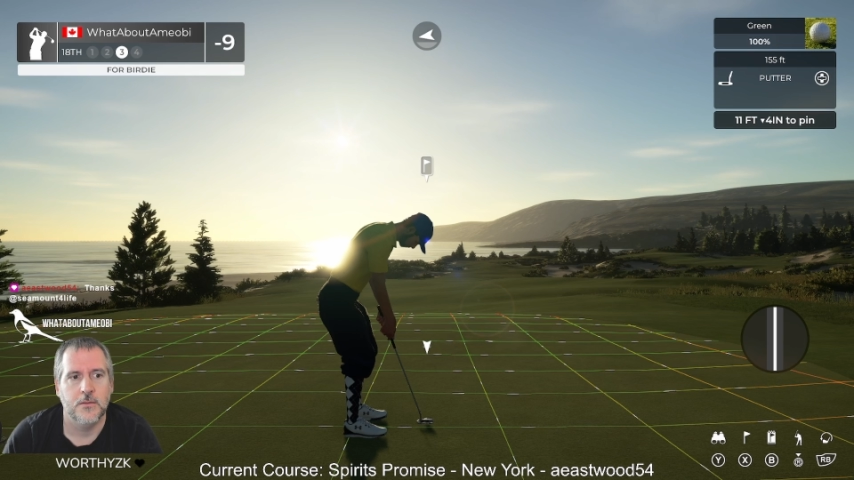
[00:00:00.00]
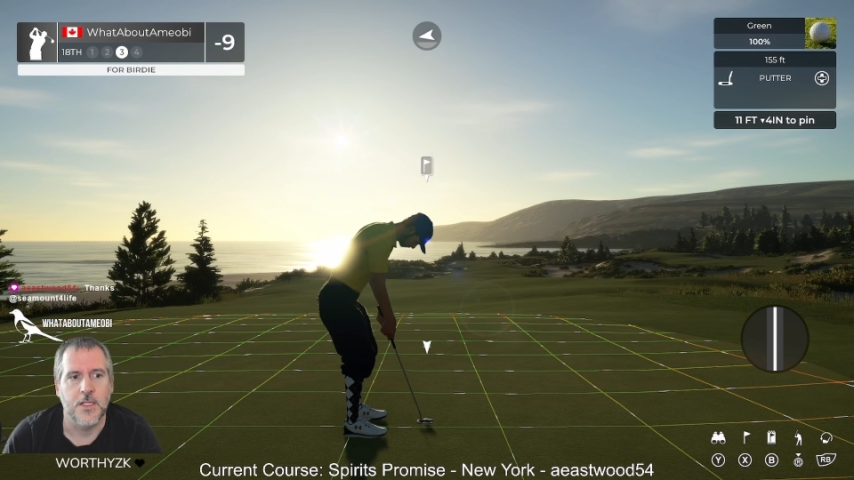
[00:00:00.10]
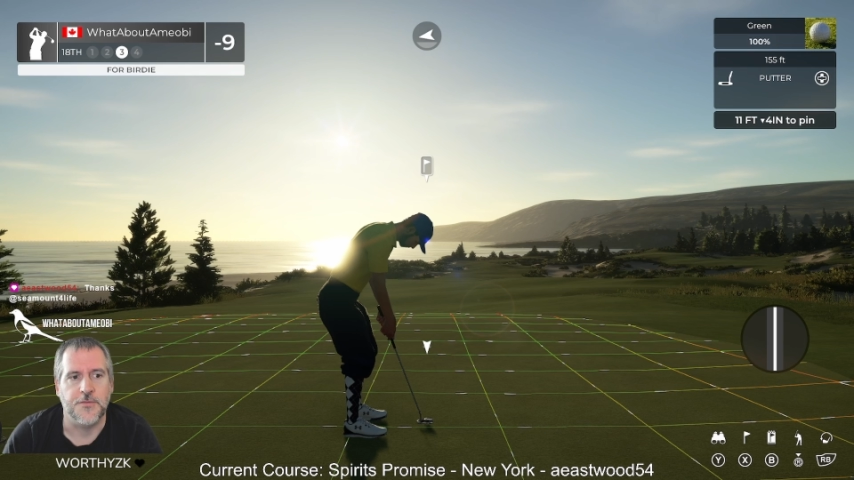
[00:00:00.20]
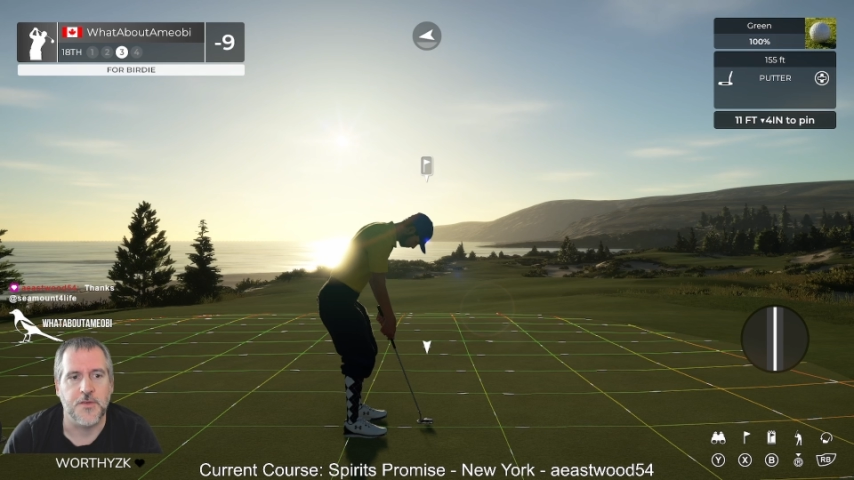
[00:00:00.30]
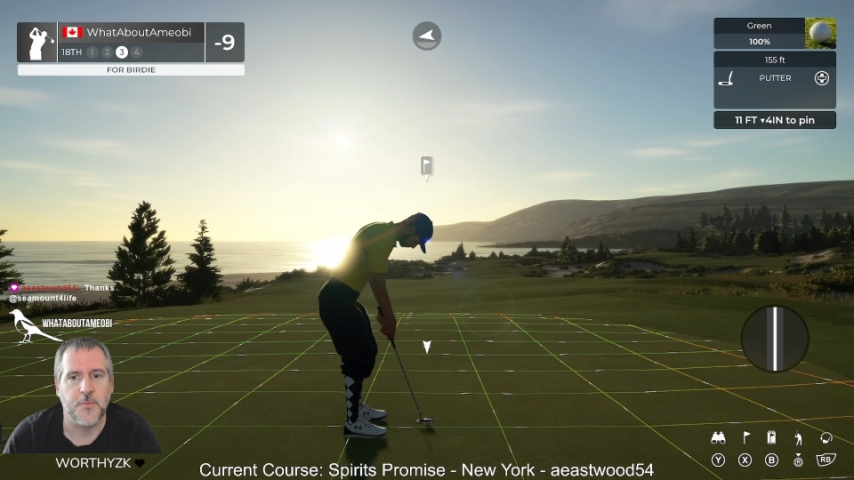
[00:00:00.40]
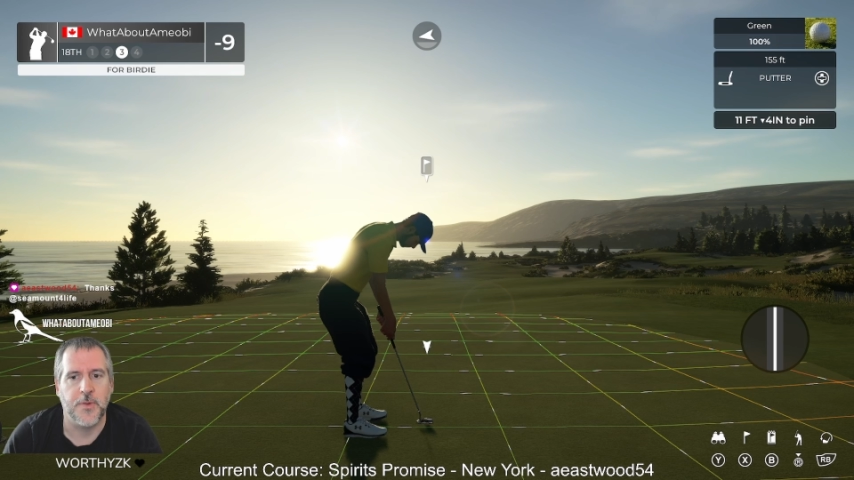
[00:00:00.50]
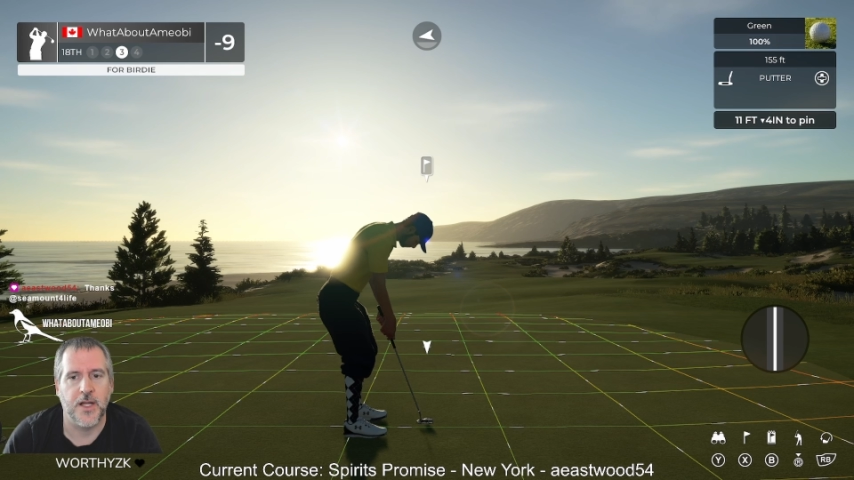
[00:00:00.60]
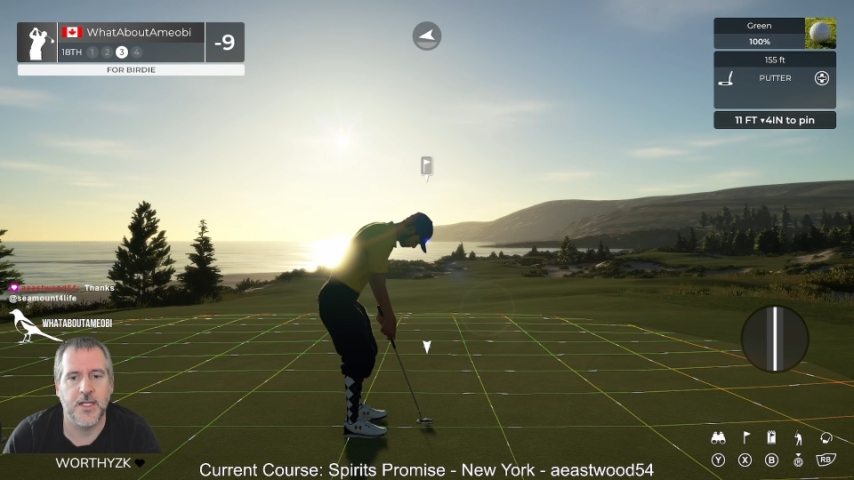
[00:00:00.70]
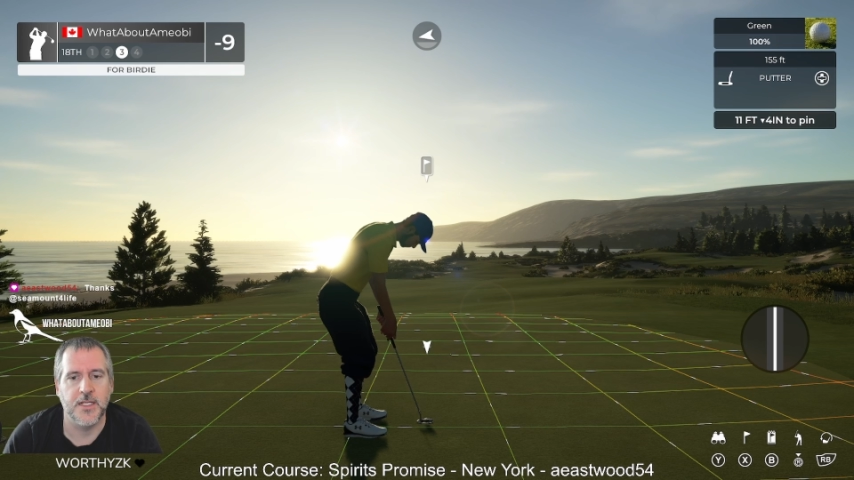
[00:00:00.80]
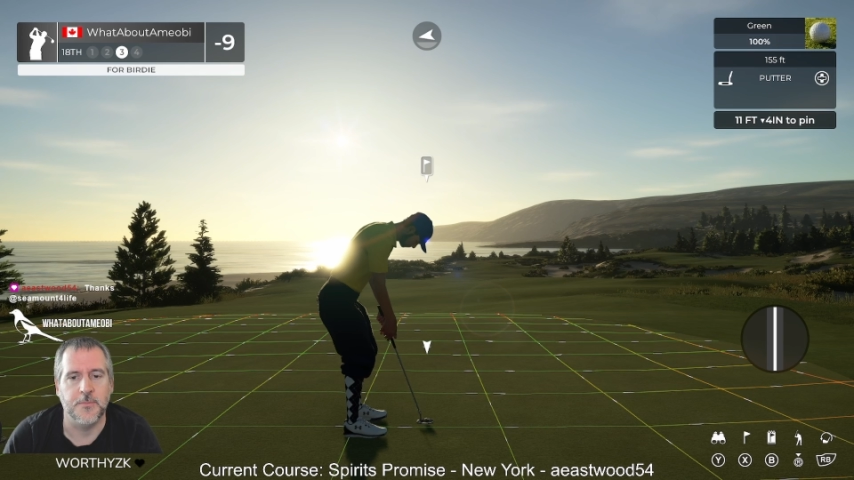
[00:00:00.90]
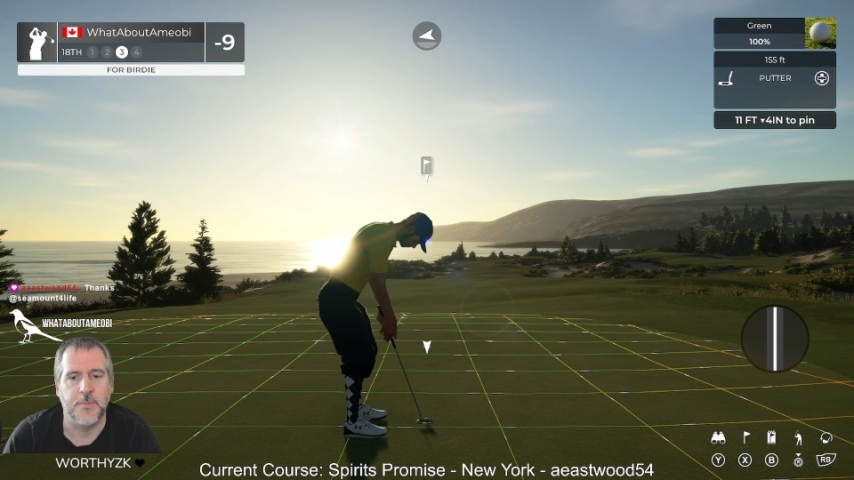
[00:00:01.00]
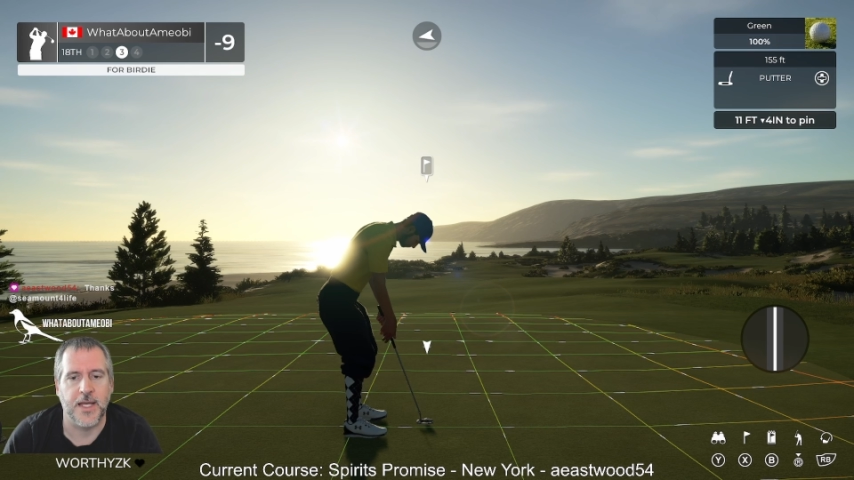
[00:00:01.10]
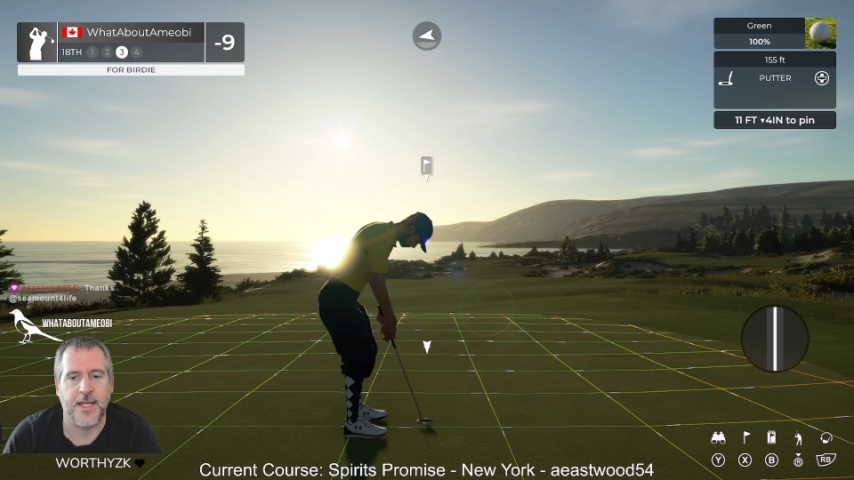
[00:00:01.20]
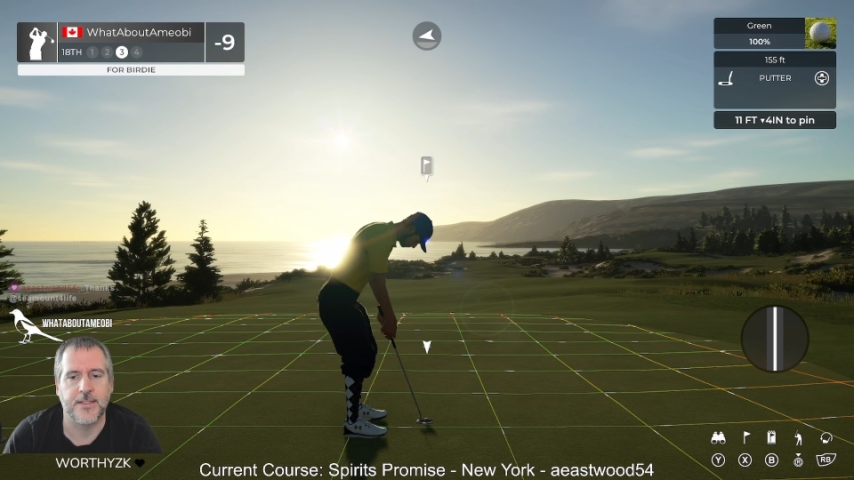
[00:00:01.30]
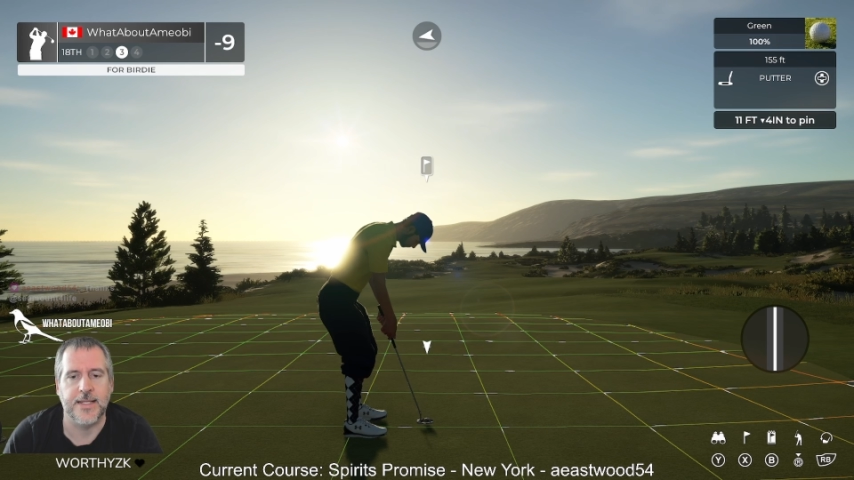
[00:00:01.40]
if you're putting
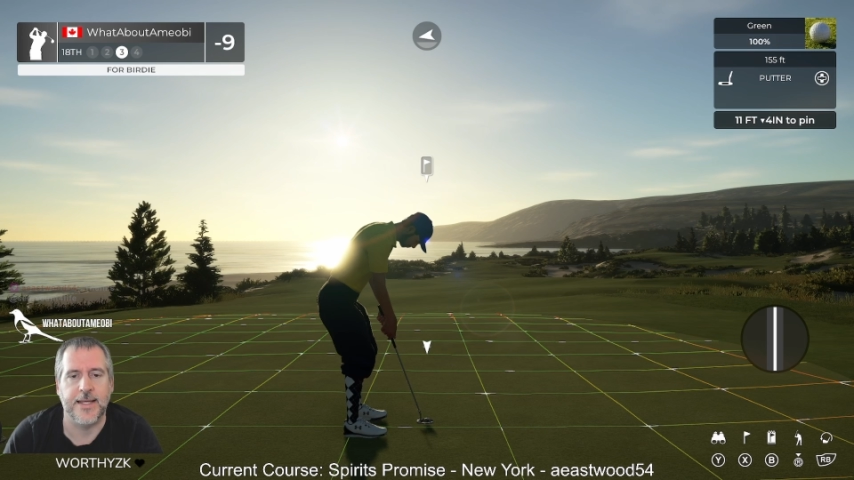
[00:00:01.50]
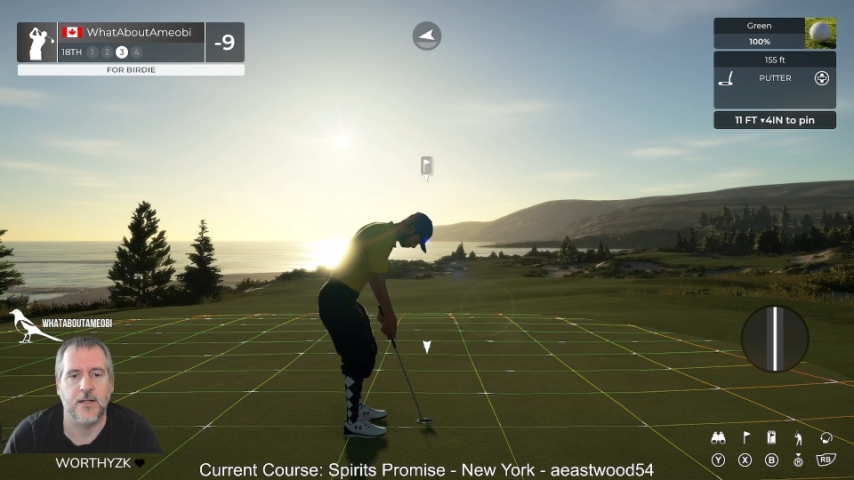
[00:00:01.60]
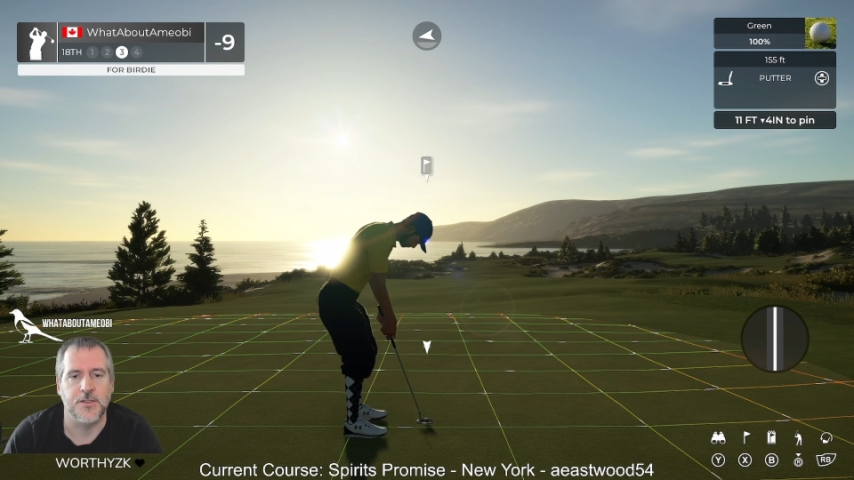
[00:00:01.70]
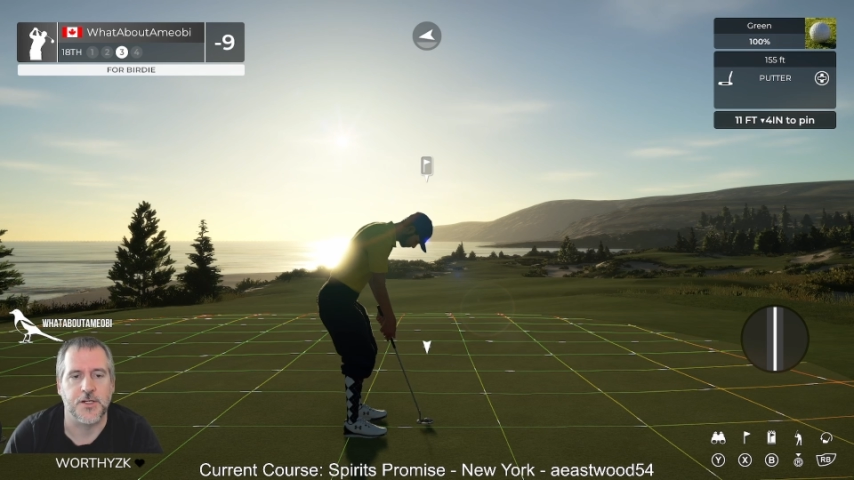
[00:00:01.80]
back down,